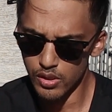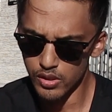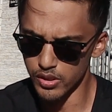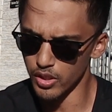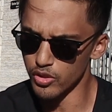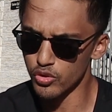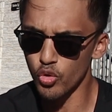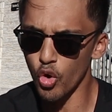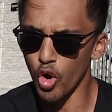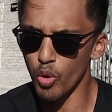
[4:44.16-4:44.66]

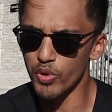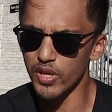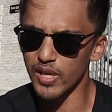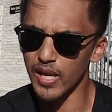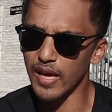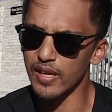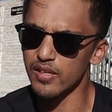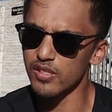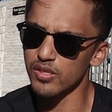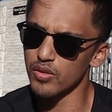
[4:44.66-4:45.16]
So it's carbon
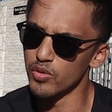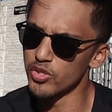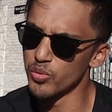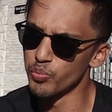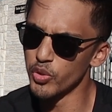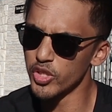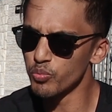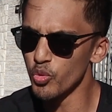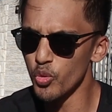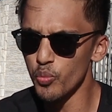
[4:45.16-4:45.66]
line, so it's a
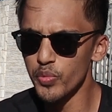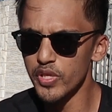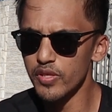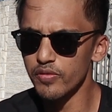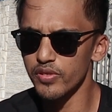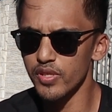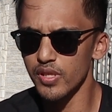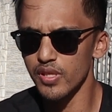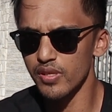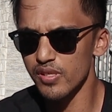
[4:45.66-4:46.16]
bit more
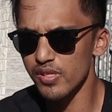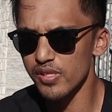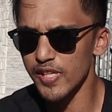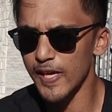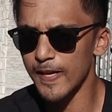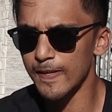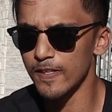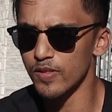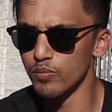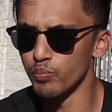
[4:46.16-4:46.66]
beefier than the
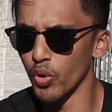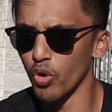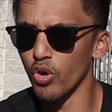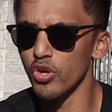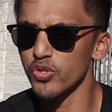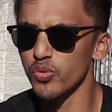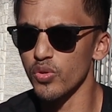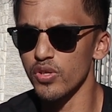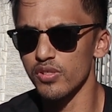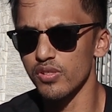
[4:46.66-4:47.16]
standard
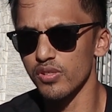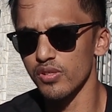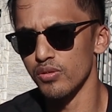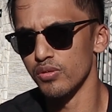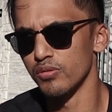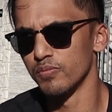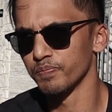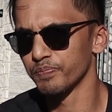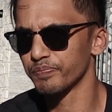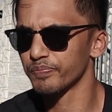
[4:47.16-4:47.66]
brass one.
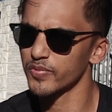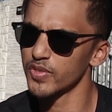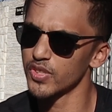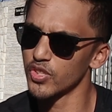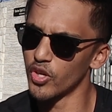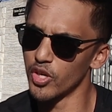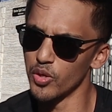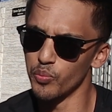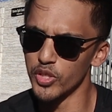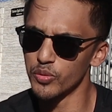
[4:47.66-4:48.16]
So you
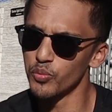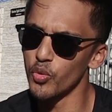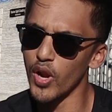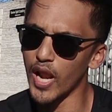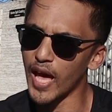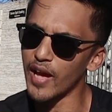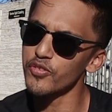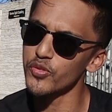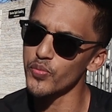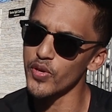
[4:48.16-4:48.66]
got a bit more
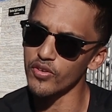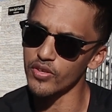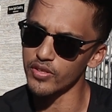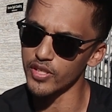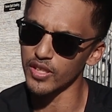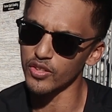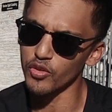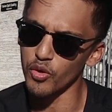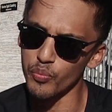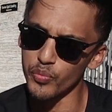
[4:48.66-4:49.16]
lifespan on
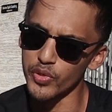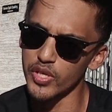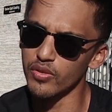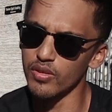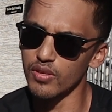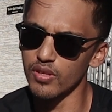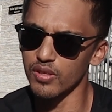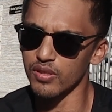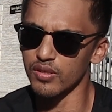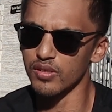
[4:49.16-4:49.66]
that compared
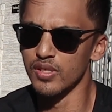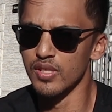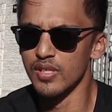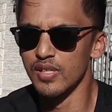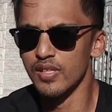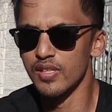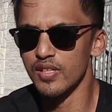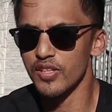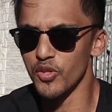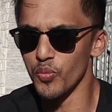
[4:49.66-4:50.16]
to the
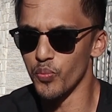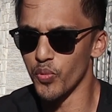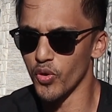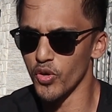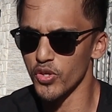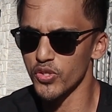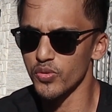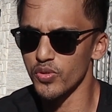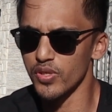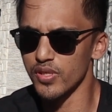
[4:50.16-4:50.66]

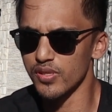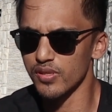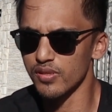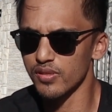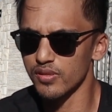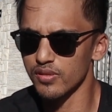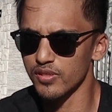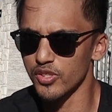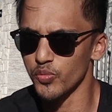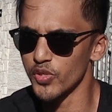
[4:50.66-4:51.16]
brass
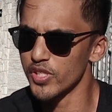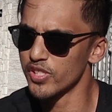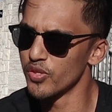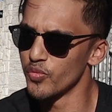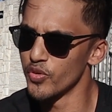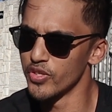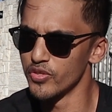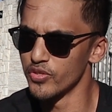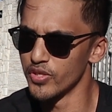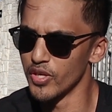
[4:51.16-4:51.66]
ones, especially
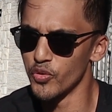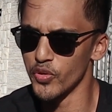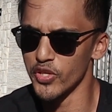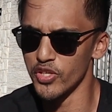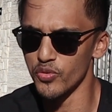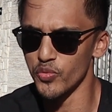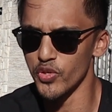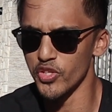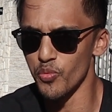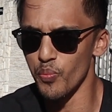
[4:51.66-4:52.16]
when
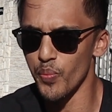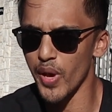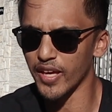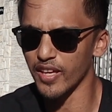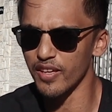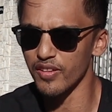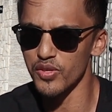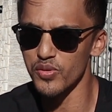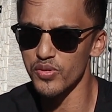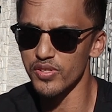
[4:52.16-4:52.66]
you're
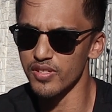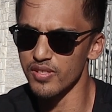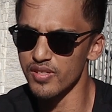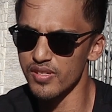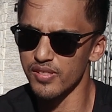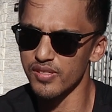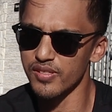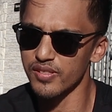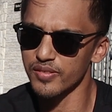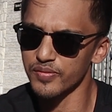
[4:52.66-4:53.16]
banging those
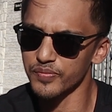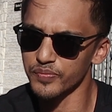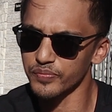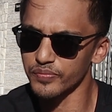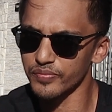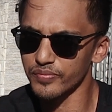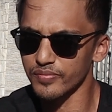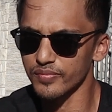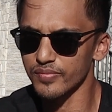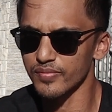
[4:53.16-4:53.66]
gears.
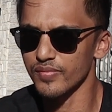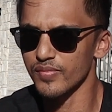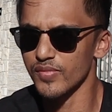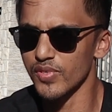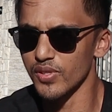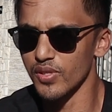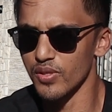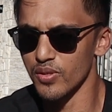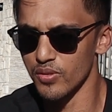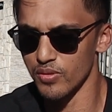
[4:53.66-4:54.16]

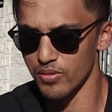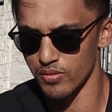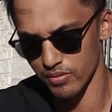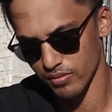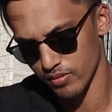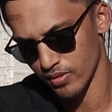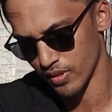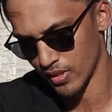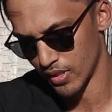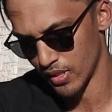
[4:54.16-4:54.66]
So
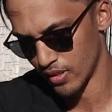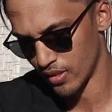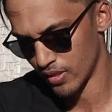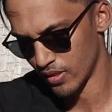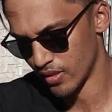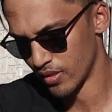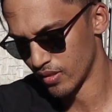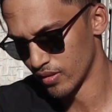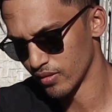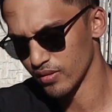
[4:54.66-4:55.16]

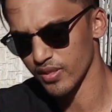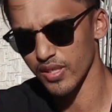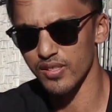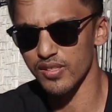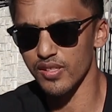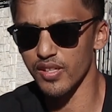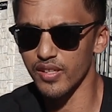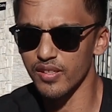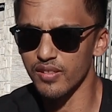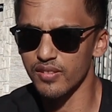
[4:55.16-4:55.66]

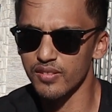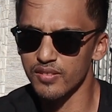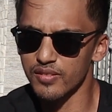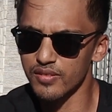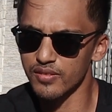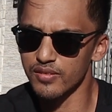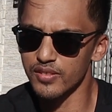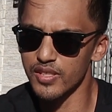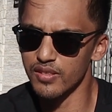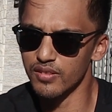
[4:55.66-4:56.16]
that's like
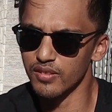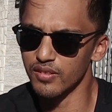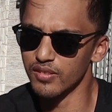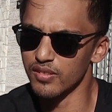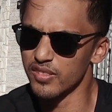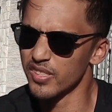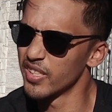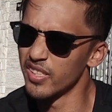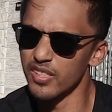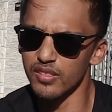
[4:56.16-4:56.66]

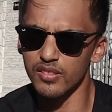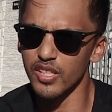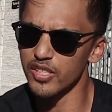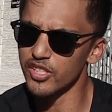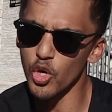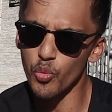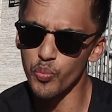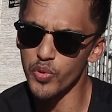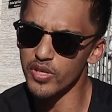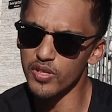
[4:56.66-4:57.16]
internals, and it's
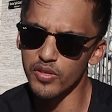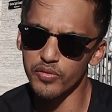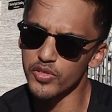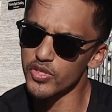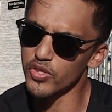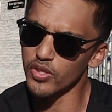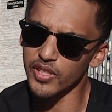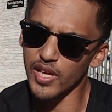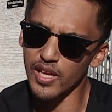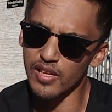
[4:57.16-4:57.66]
open diff,
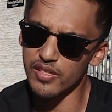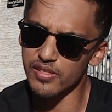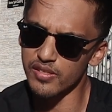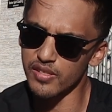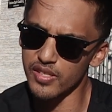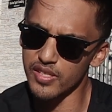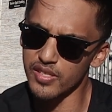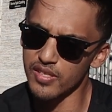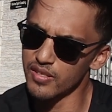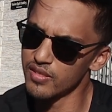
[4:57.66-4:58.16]
it's not
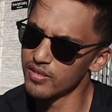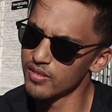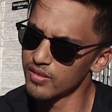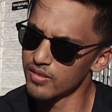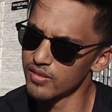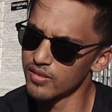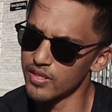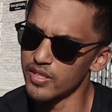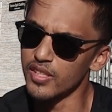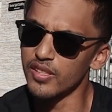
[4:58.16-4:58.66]
LSD
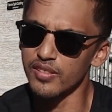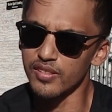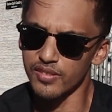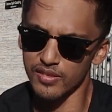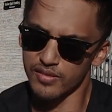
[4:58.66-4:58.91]
yet.